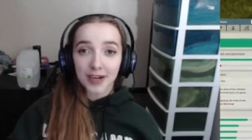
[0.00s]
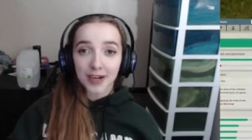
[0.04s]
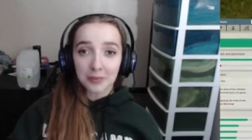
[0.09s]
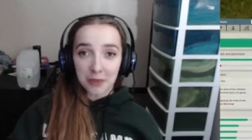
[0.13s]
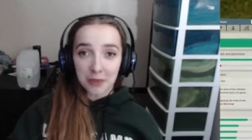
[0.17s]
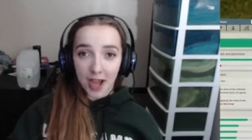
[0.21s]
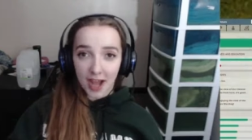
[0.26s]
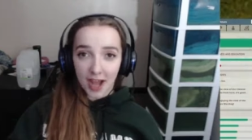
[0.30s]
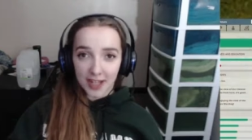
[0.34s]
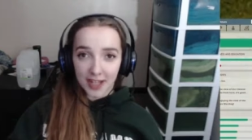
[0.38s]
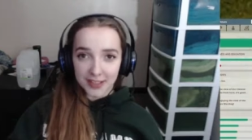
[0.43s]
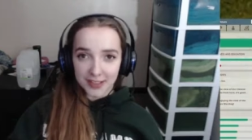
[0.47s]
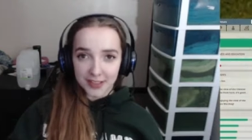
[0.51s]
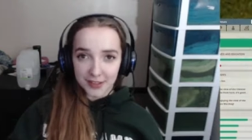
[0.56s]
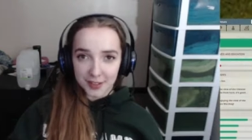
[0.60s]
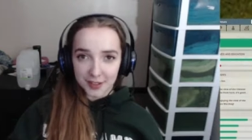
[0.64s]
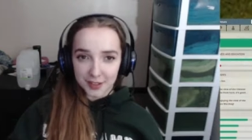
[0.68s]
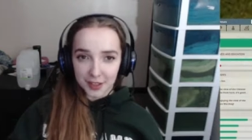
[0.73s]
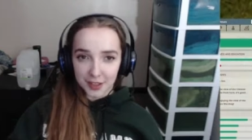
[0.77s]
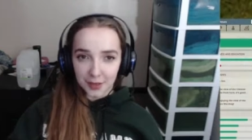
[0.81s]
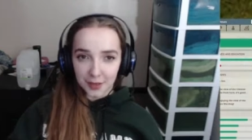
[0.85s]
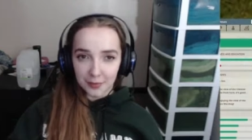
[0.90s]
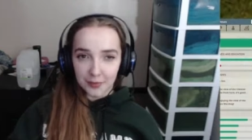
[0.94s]
pass
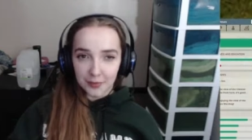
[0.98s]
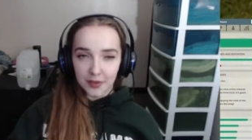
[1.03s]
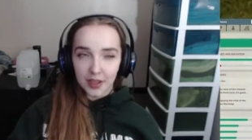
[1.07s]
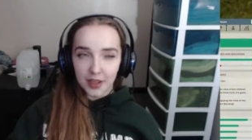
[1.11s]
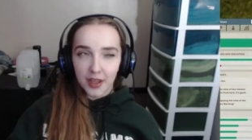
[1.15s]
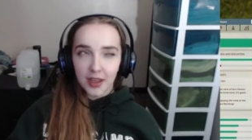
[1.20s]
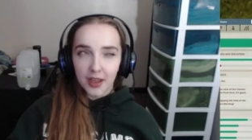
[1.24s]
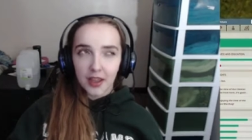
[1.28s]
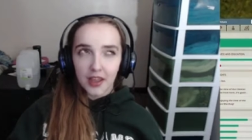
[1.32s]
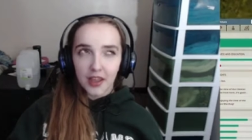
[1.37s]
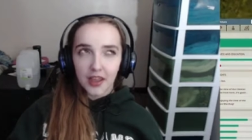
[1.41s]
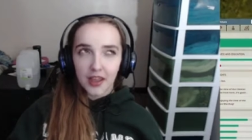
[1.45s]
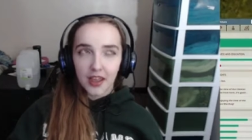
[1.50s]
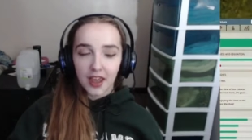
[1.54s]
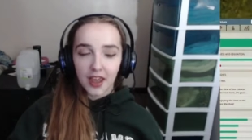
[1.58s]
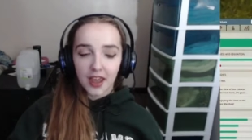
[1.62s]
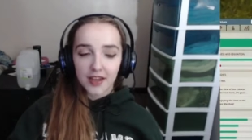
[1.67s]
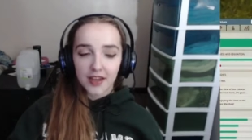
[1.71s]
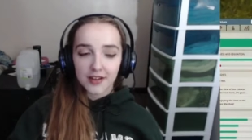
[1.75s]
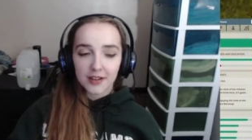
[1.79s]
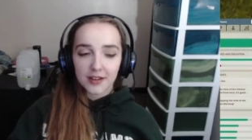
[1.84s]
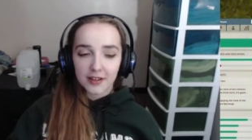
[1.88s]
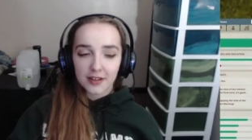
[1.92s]
system.
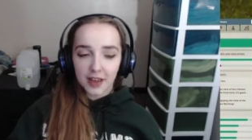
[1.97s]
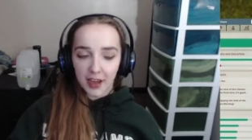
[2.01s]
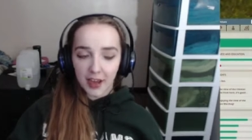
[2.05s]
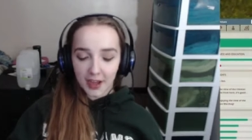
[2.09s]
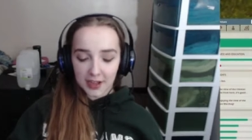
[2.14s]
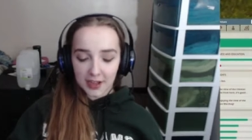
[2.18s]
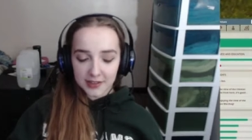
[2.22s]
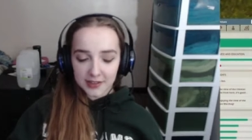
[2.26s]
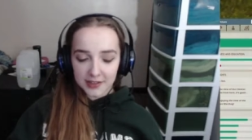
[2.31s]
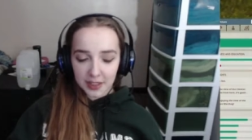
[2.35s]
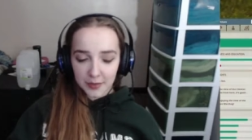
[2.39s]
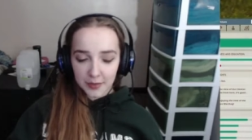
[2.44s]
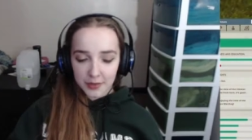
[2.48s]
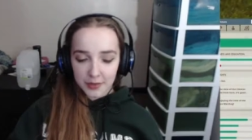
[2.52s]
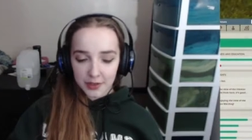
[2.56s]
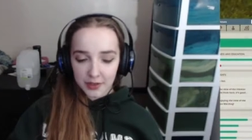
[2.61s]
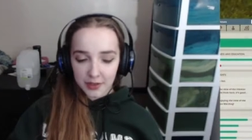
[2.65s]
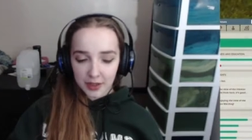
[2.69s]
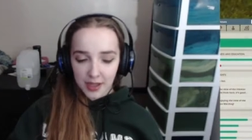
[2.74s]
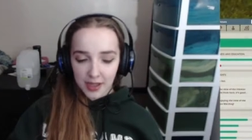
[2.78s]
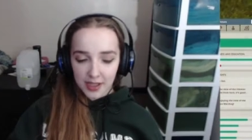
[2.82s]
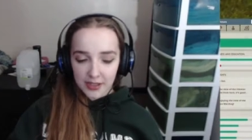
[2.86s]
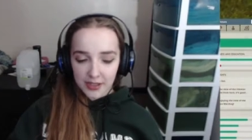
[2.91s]
And like I said with the
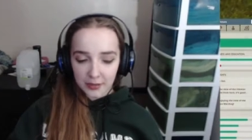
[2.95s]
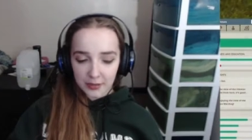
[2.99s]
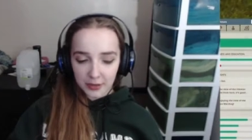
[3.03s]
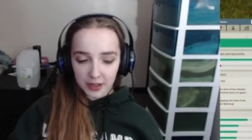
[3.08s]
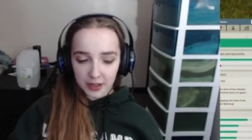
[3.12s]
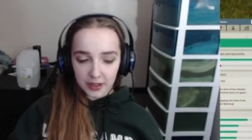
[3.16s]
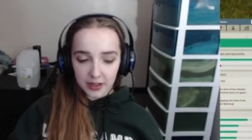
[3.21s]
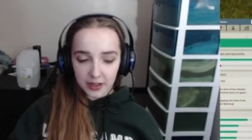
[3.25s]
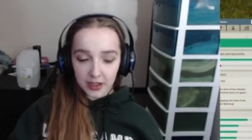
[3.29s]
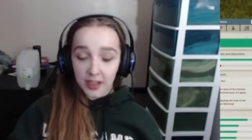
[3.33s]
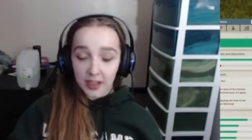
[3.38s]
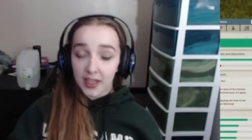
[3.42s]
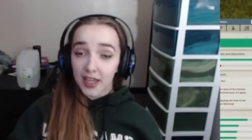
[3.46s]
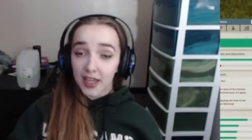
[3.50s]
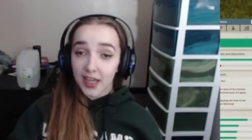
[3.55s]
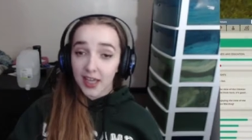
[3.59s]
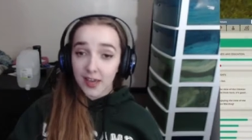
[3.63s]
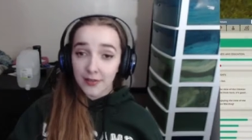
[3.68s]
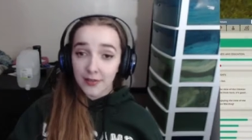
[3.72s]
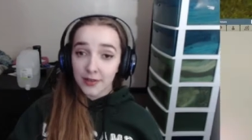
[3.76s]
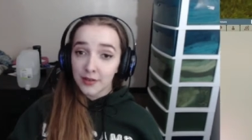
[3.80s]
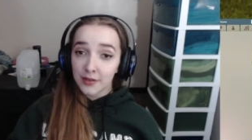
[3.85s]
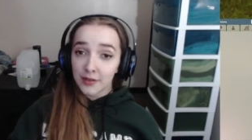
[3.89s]
last one,
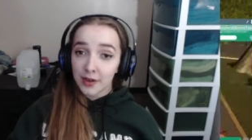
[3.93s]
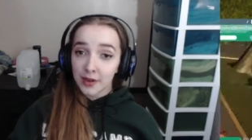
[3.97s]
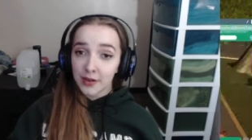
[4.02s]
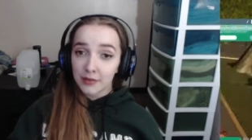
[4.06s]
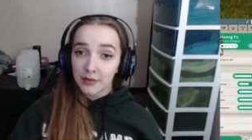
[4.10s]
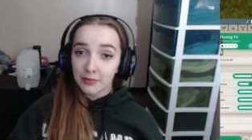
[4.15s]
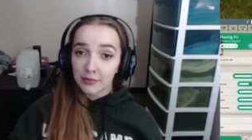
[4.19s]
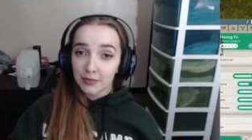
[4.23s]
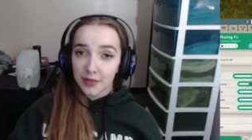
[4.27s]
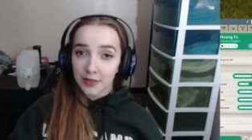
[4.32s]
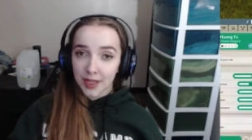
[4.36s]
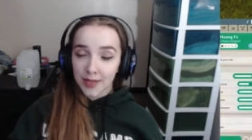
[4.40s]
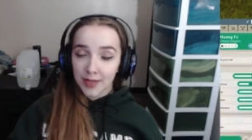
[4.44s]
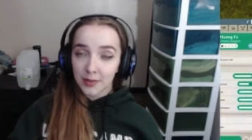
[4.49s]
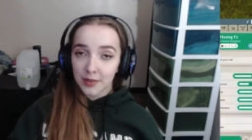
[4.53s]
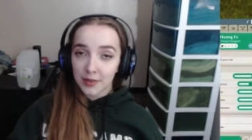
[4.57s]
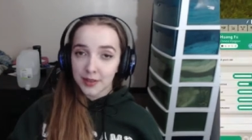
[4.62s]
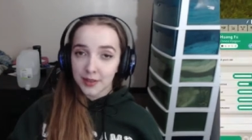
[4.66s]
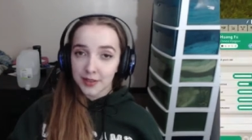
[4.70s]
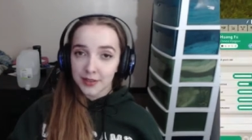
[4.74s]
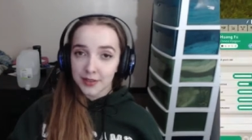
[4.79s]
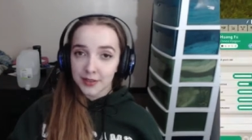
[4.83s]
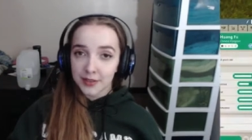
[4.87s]
if you don't play
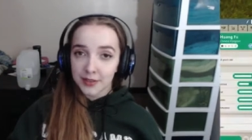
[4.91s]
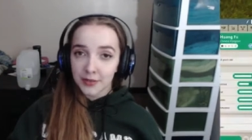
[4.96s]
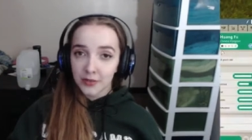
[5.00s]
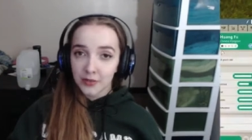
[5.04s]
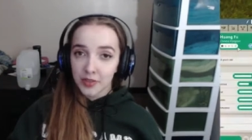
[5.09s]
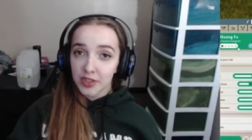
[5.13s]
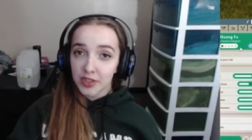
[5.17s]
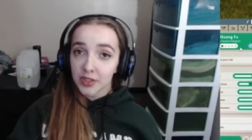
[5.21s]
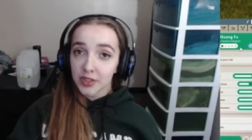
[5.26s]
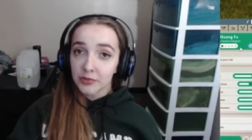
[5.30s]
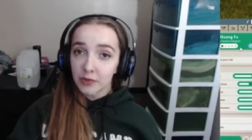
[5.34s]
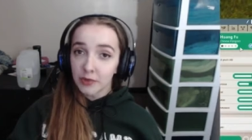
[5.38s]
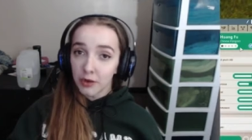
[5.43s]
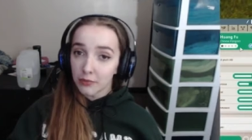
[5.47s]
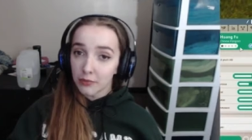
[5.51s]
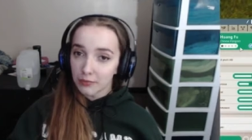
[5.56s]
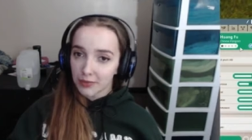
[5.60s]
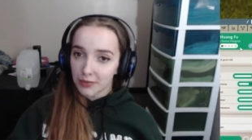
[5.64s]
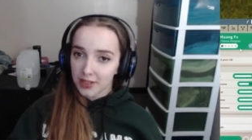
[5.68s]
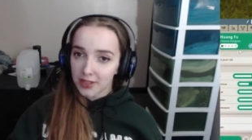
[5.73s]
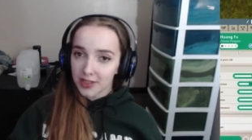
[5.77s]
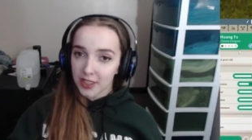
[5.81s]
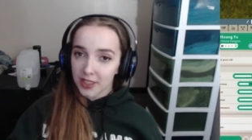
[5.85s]
Planet Zoo, you won't
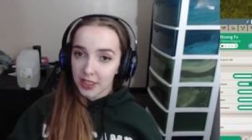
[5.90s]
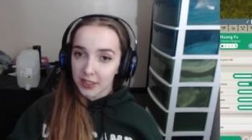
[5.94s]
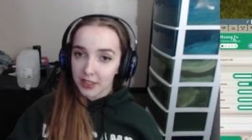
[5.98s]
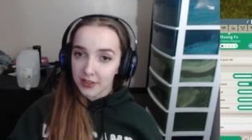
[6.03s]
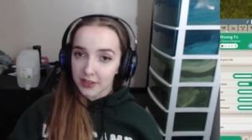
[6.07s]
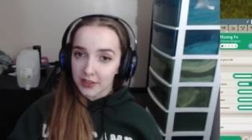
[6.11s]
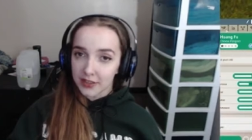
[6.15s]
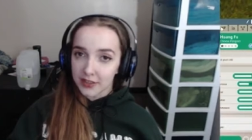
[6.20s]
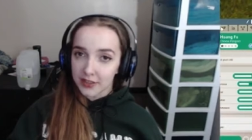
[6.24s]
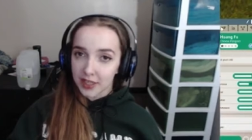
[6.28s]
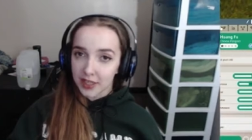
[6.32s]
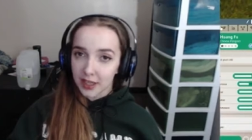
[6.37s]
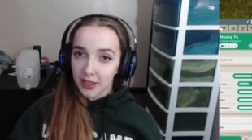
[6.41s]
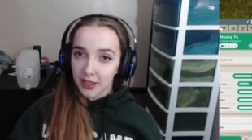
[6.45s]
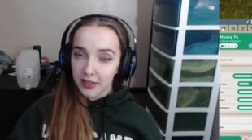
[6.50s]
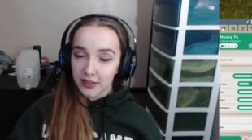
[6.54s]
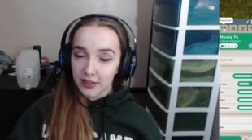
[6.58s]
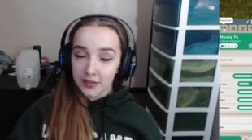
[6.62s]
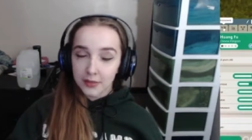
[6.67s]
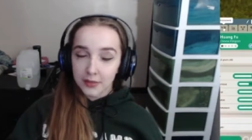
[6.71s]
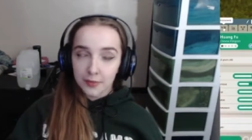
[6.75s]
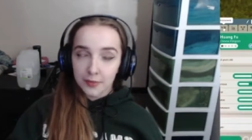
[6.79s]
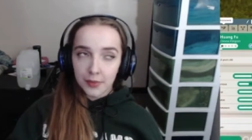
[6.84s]
really
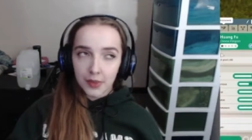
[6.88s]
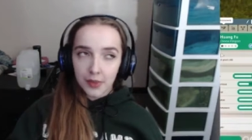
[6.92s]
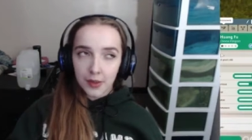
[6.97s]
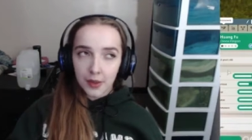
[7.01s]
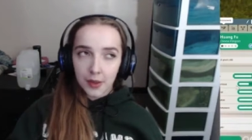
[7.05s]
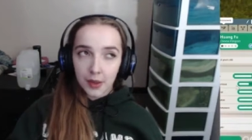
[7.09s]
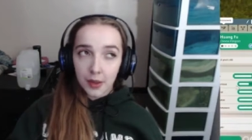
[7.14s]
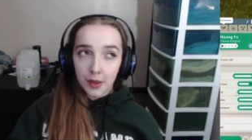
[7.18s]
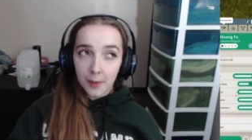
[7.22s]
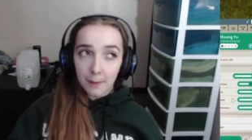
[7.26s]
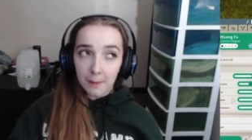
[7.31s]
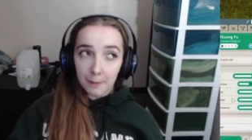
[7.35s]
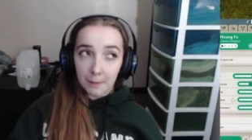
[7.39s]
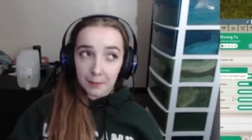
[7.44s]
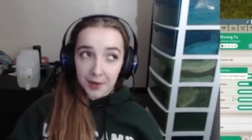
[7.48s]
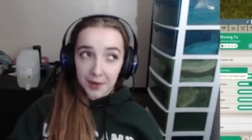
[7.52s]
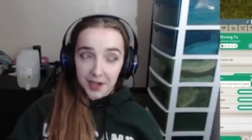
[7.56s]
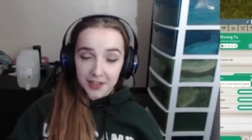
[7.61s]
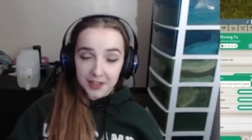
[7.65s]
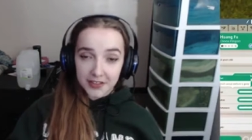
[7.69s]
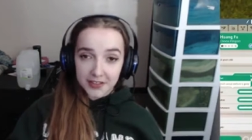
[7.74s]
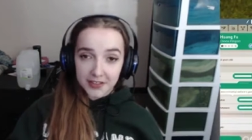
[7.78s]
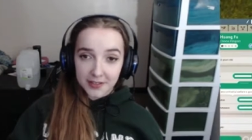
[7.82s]
understand.
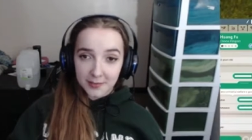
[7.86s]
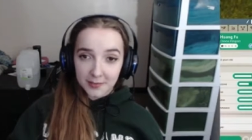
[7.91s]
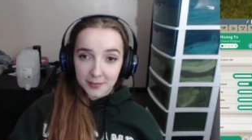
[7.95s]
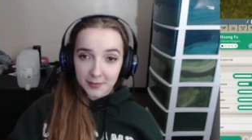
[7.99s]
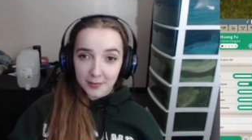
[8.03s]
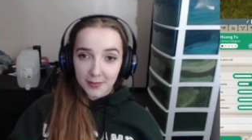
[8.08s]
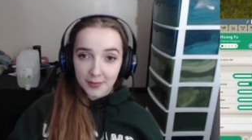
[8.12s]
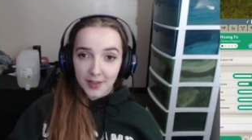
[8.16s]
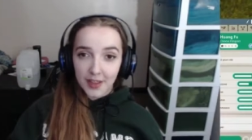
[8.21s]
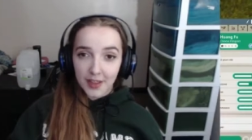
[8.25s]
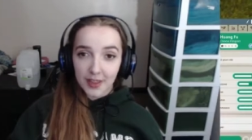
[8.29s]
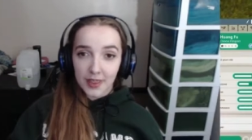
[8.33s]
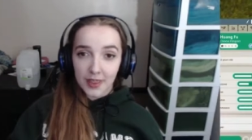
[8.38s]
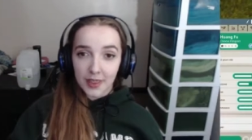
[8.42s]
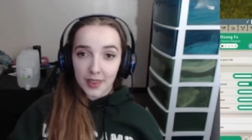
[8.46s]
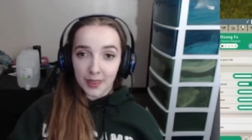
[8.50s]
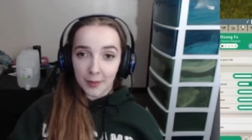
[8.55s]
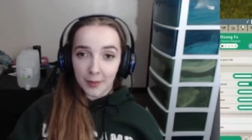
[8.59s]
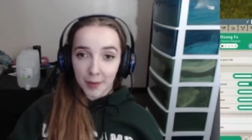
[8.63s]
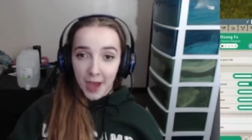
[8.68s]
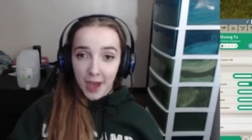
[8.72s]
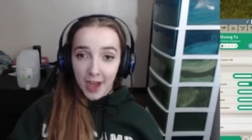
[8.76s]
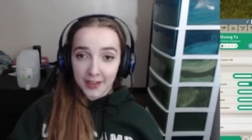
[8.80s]
But the
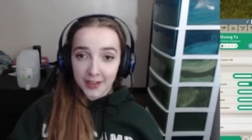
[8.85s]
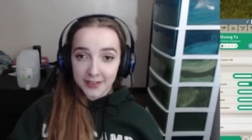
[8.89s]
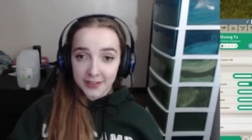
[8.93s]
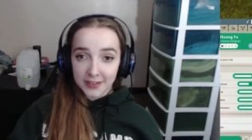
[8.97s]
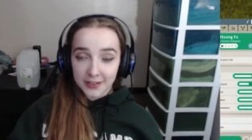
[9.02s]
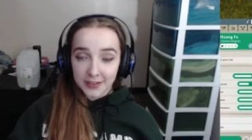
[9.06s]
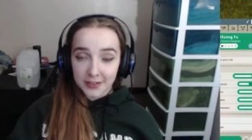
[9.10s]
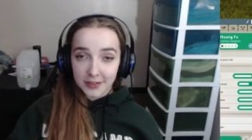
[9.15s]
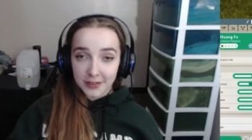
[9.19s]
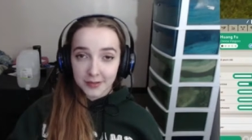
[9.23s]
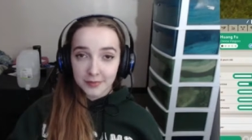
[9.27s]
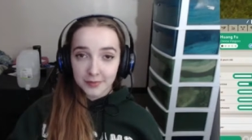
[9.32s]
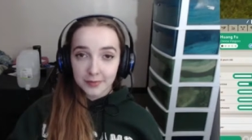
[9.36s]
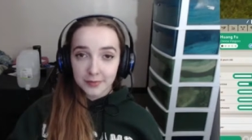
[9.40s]
pass system